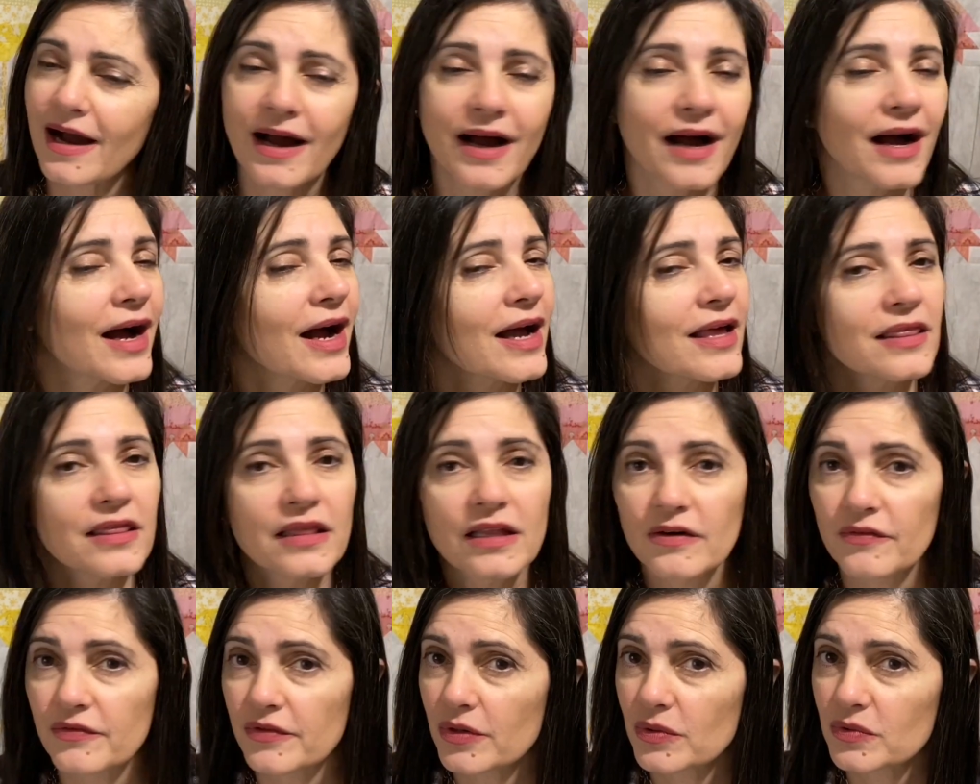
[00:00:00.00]
I
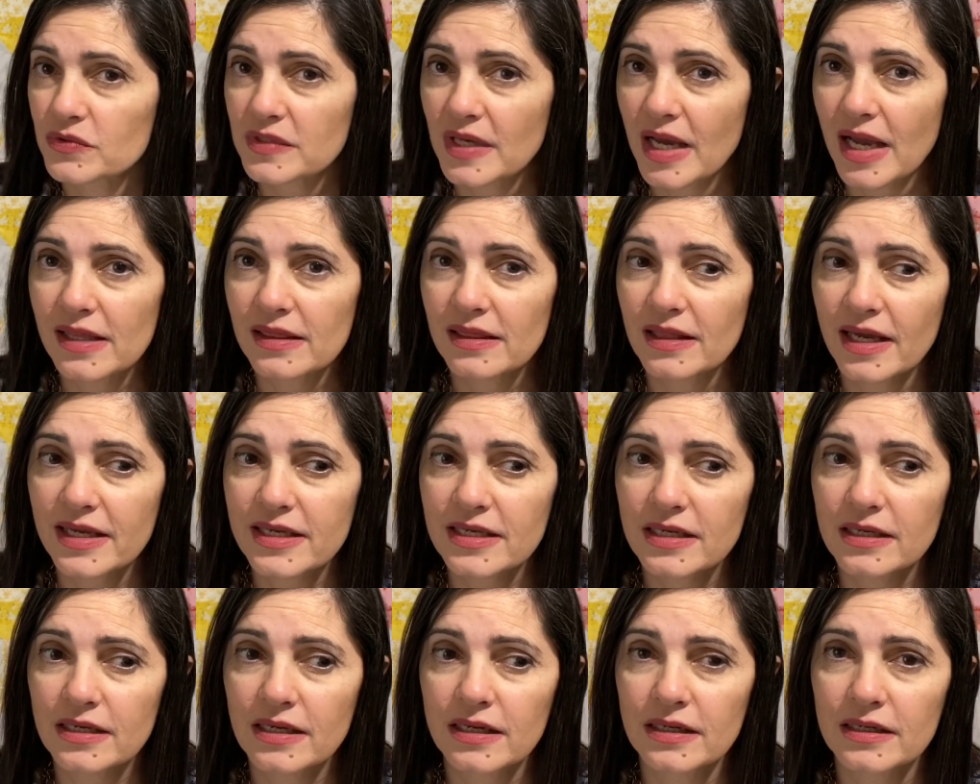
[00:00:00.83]
love those. I like
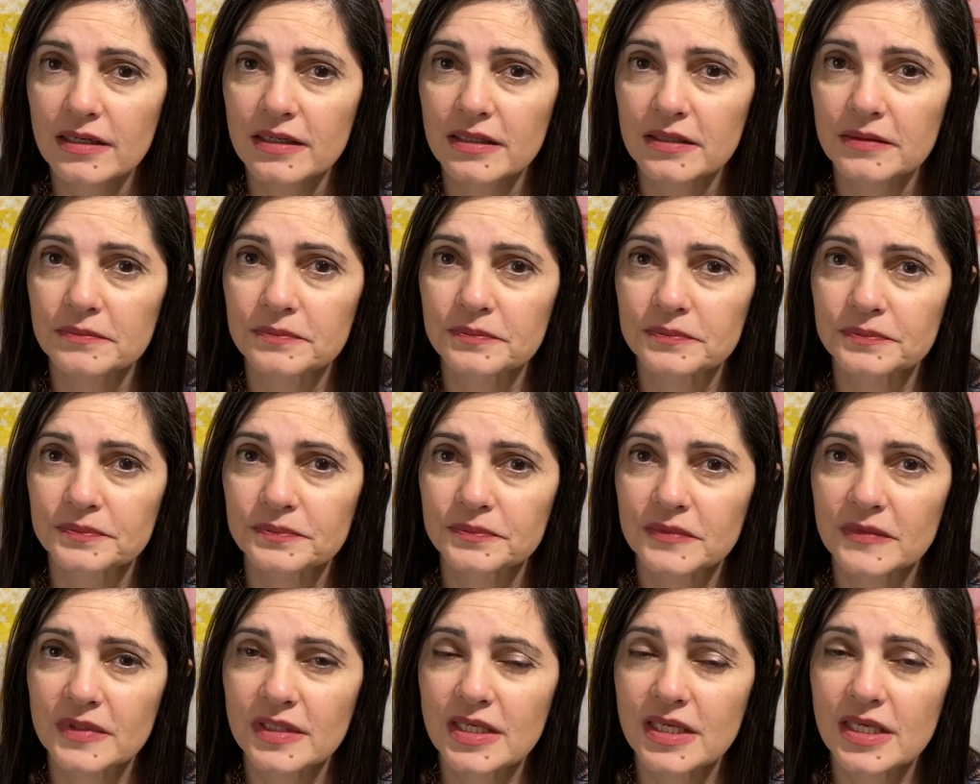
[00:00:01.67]

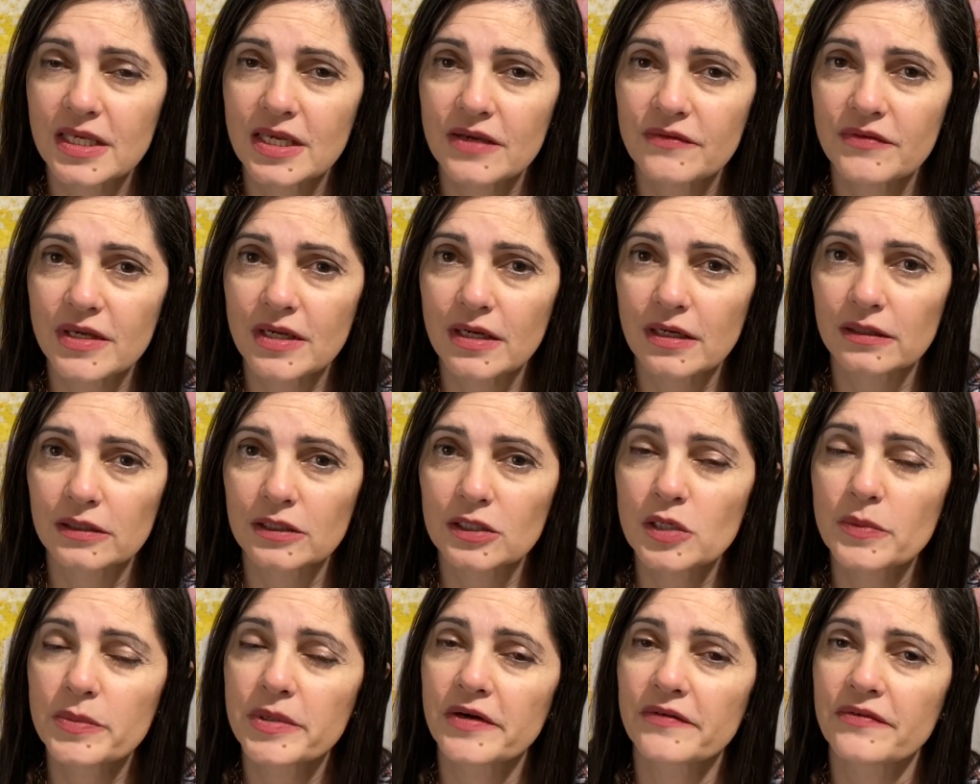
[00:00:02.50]
giving a little
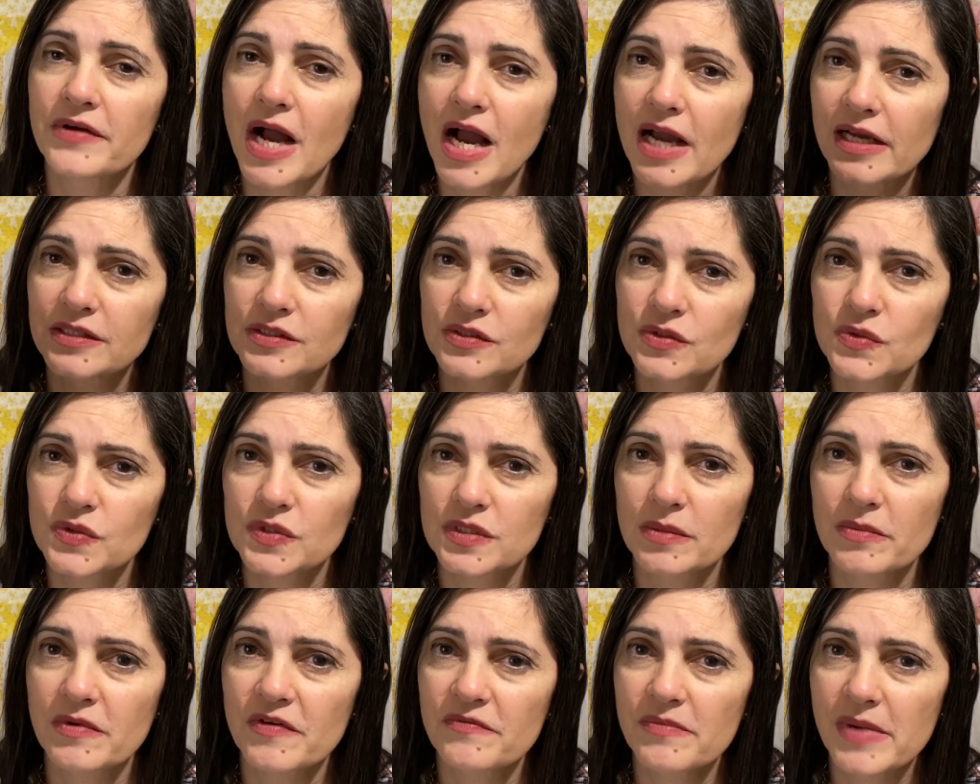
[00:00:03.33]
bit of height to
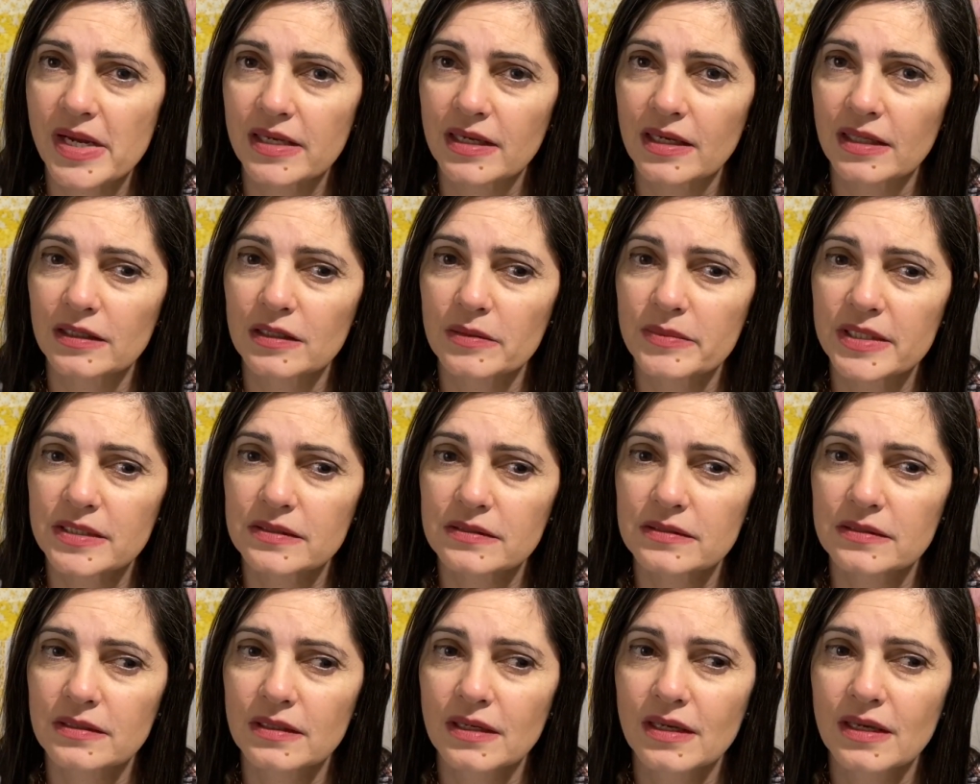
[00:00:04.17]
some of my
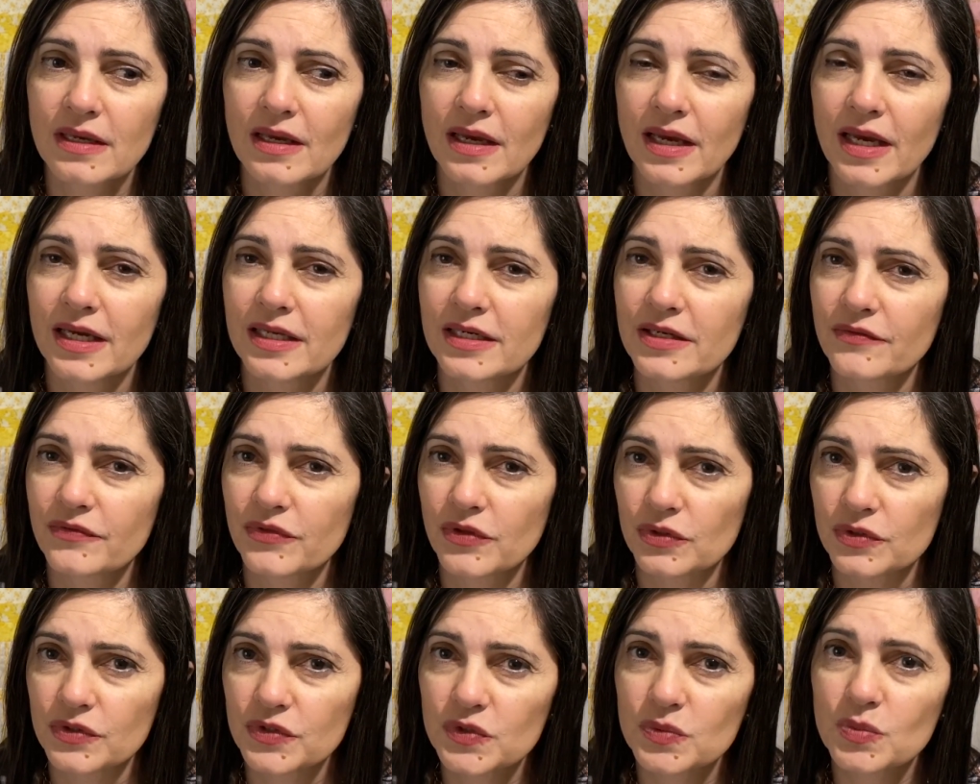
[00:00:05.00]
elements, and if
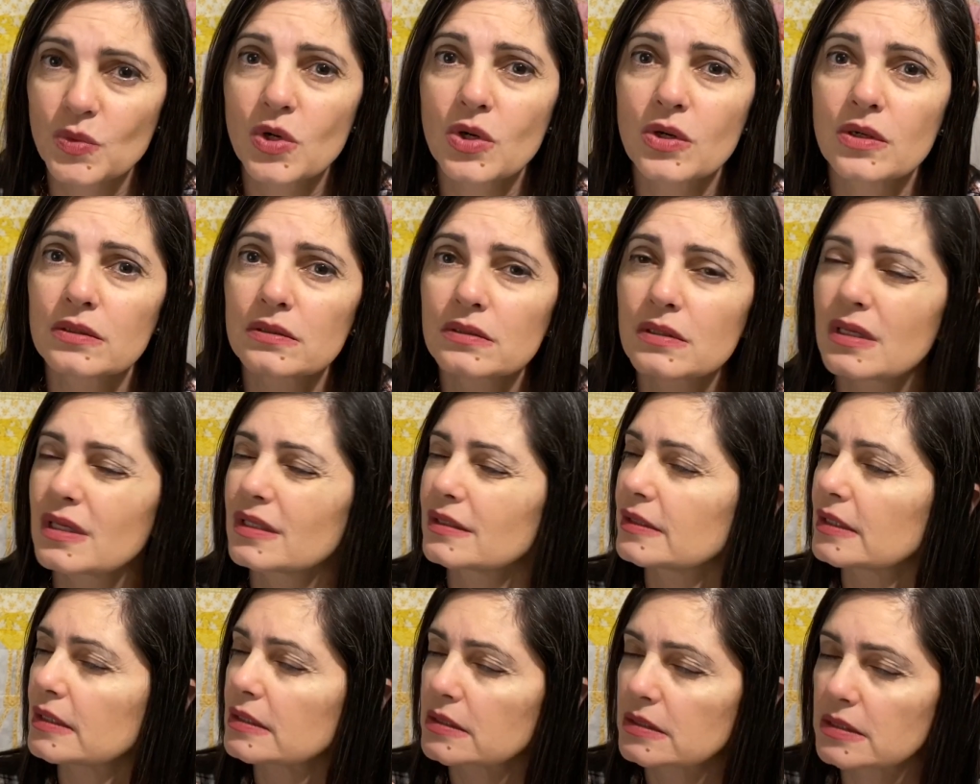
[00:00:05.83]
they're small,
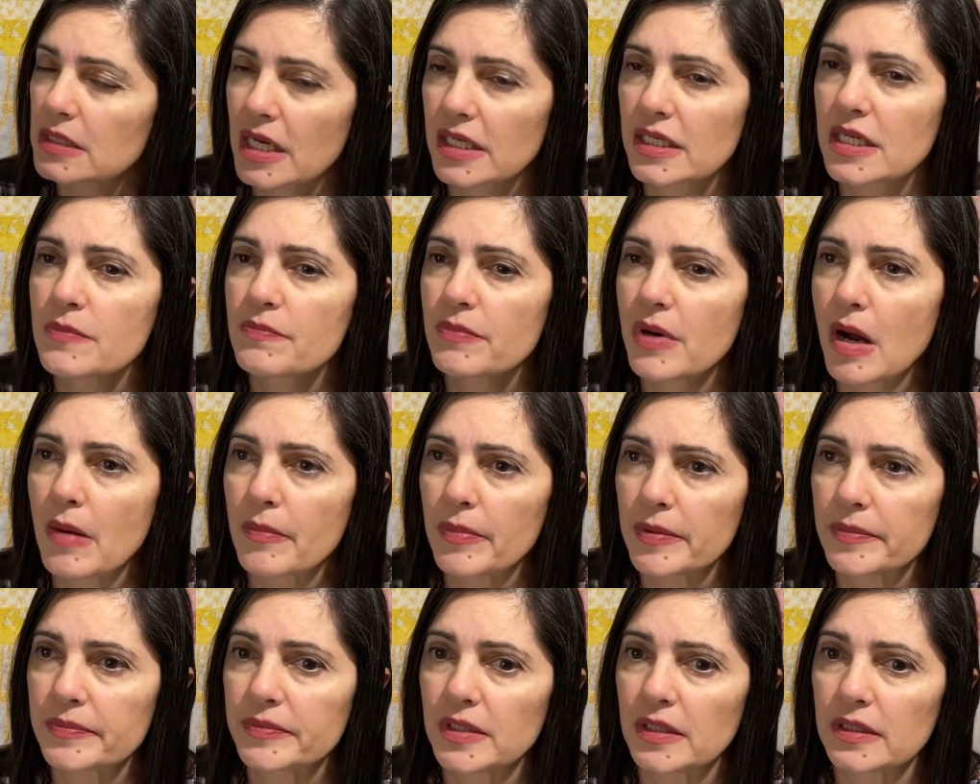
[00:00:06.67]
the tiny
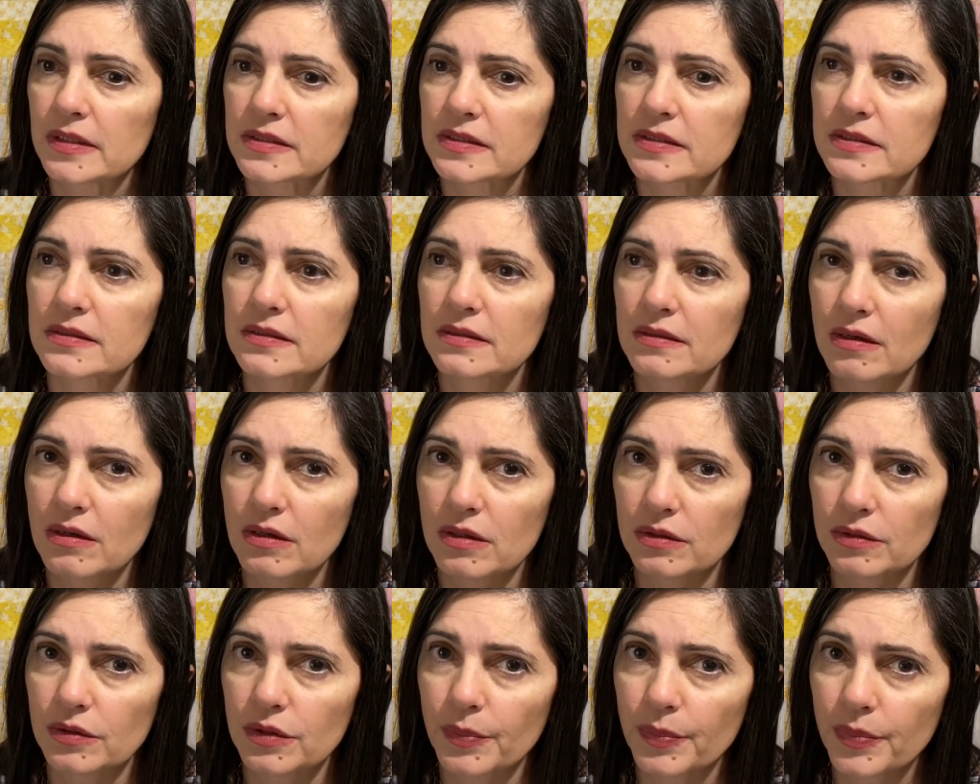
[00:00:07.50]
pop-up dots
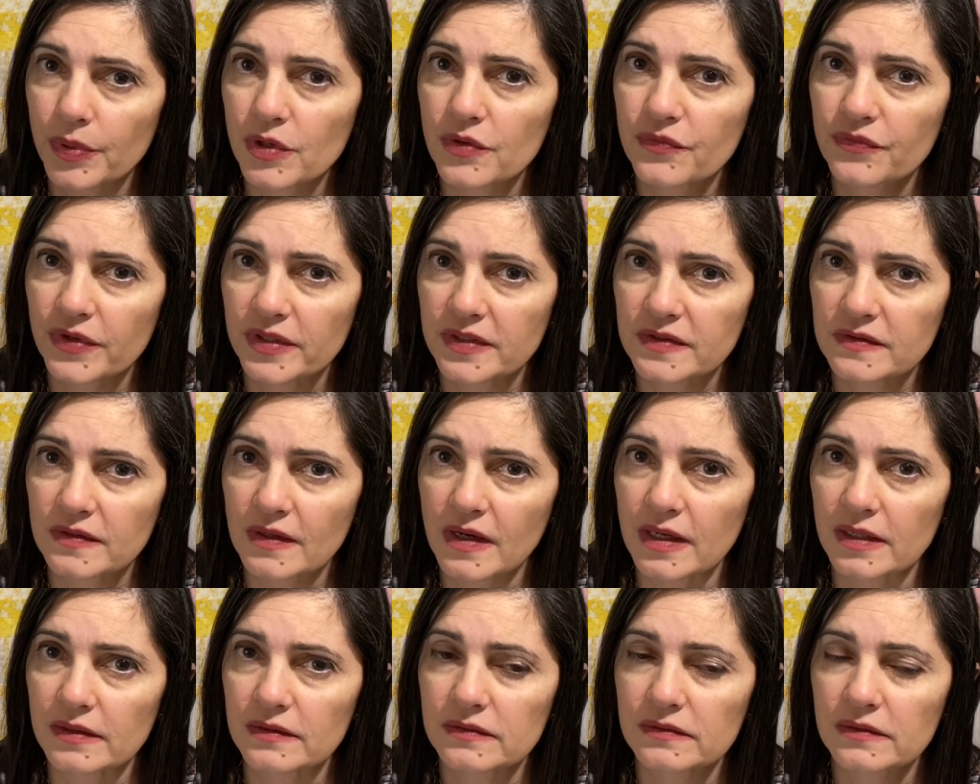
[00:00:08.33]
are the perfect
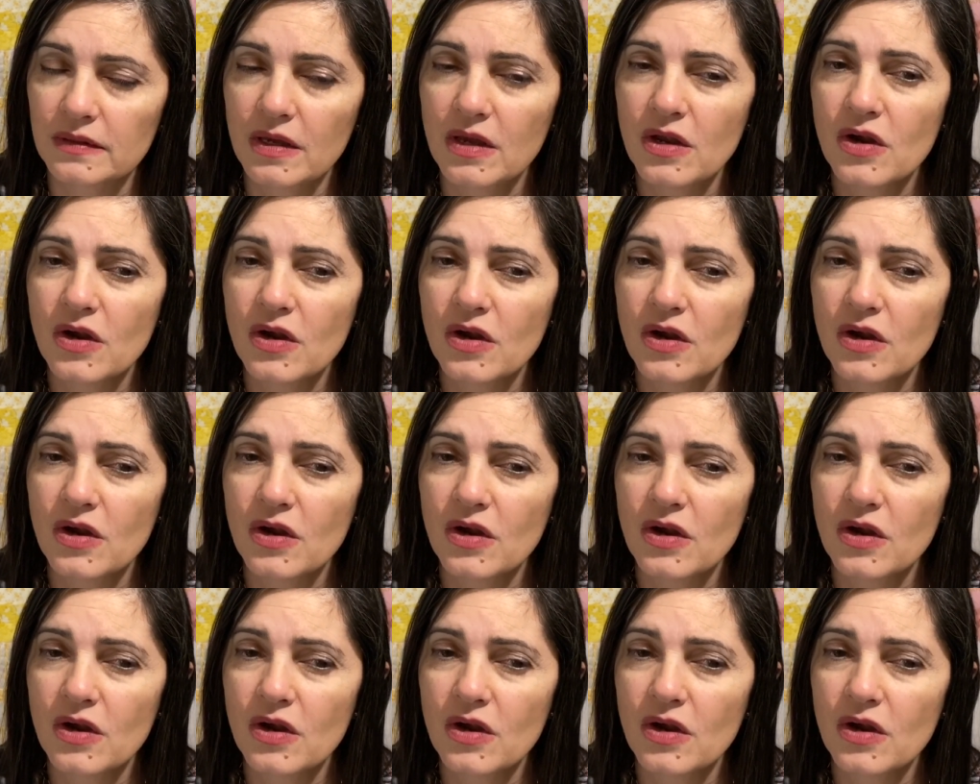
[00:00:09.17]
size.